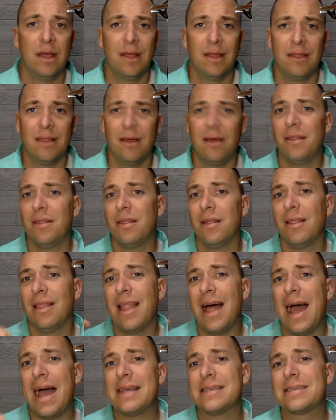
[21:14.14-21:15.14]
The the
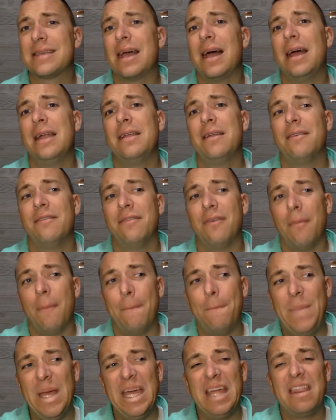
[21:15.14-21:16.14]
last kind
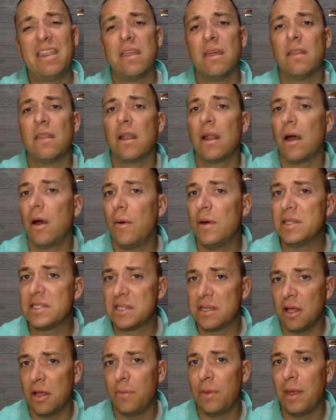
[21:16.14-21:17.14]
of big thing that I
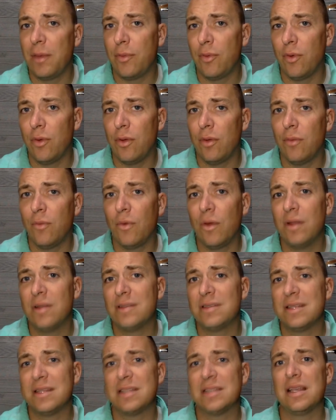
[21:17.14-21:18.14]
always tell people when
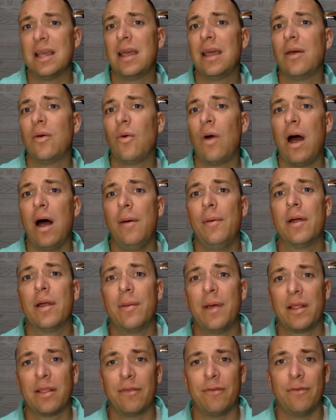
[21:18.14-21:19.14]
they say, well, how am I going
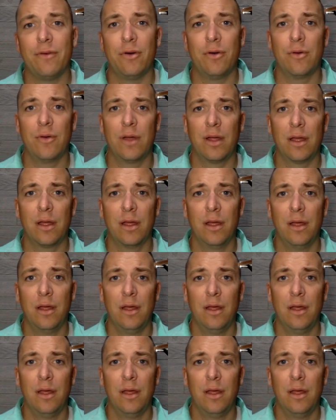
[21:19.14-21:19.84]
to make the phone ring?